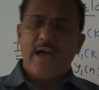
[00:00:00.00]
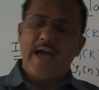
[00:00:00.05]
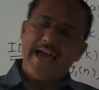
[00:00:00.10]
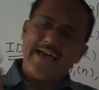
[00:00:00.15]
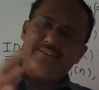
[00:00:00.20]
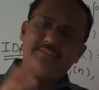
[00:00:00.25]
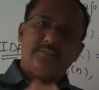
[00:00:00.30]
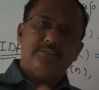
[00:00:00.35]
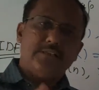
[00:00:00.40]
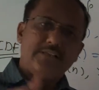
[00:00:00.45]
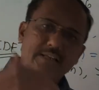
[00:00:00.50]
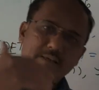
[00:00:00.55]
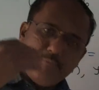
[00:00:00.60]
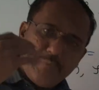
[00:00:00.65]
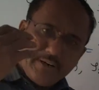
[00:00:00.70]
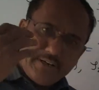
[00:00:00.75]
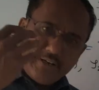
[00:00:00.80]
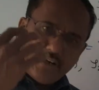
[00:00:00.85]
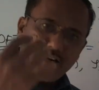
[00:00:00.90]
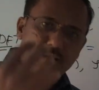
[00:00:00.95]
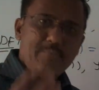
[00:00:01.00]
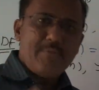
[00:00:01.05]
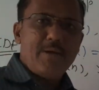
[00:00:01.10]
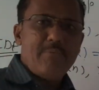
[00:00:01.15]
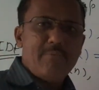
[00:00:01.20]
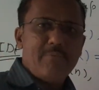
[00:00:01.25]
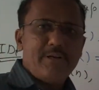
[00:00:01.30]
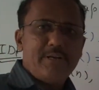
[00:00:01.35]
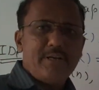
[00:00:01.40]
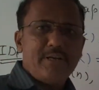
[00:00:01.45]
has the limited
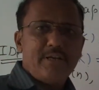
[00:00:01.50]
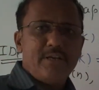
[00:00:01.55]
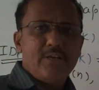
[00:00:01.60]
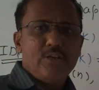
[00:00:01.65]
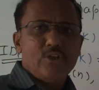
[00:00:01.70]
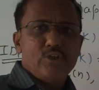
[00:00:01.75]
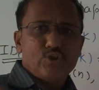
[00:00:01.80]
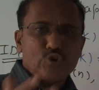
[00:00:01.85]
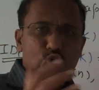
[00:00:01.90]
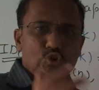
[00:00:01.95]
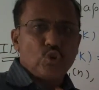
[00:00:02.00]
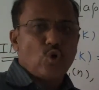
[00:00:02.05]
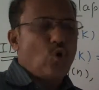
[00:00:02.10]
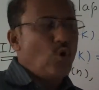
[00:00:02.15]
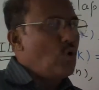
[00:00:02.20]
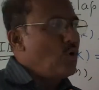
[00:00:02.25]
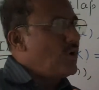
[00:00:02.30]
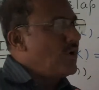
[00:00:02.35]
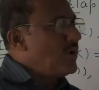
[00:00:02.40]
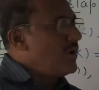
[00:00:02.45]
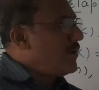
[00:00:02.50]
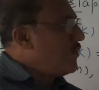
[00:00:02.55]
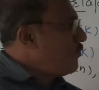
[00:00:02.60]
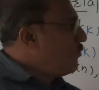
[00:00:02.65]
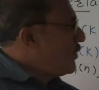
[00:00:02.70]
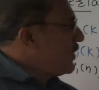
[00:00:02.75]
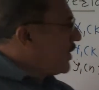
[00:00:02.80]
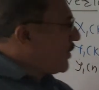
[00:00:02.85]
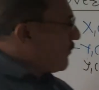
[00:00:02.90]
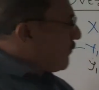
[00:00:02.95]
memory, so
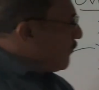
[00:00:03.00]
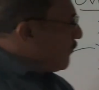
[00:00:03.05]
we are